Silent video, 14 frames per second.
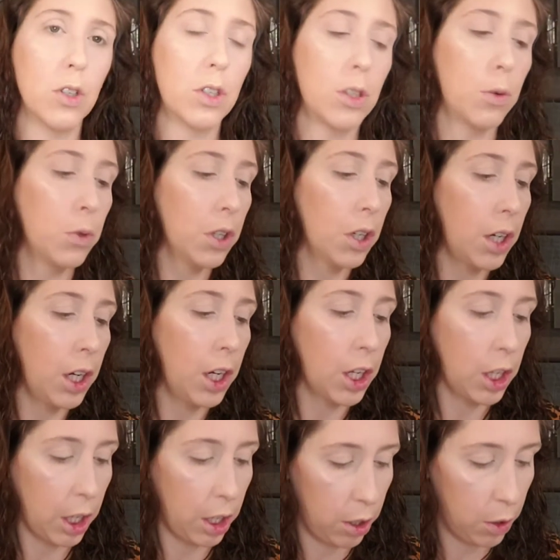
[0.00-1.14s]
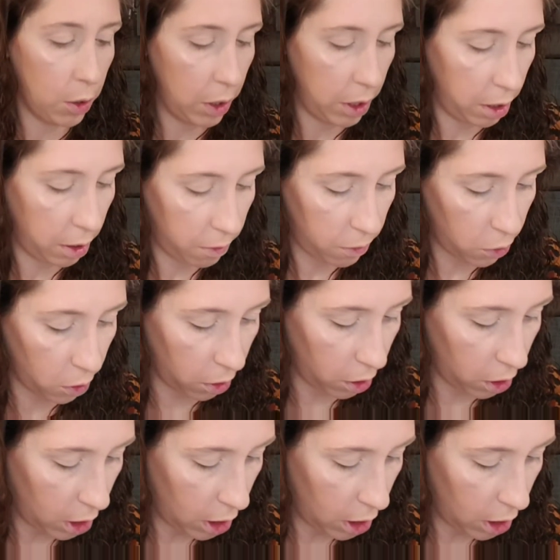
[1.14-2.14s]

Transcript: So we're going to go for